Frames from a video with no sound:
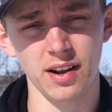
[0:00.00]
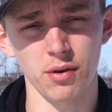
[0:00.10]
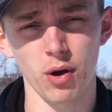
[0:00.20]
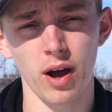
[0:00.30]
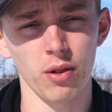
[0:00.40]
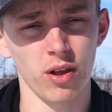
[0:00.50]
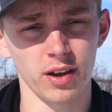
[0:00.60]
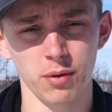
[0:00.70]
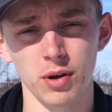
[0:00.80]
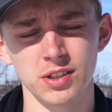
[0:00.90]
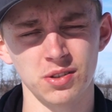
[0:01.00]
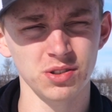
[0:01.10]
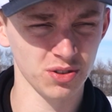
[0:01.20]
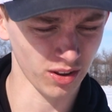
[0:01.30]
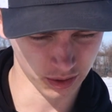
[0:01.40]
I don't know how long it was. It
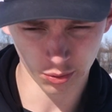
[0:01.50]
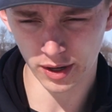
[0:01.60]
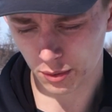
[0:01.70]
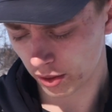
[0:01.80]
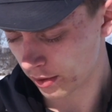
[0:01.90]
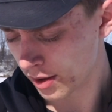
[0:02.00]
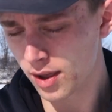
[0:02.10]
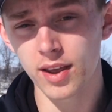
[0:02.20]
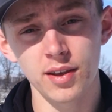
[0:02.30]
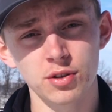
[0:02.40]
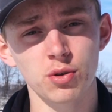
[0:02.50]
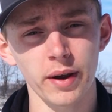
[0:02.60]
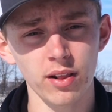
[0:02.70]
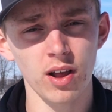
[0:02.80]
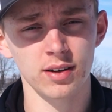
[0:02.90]
was quite
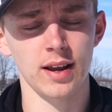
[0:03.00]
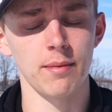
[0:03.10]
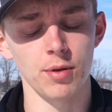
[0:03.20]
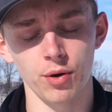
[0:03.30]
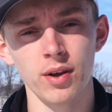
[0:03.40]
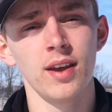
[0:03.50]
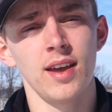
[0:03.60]
a long time though.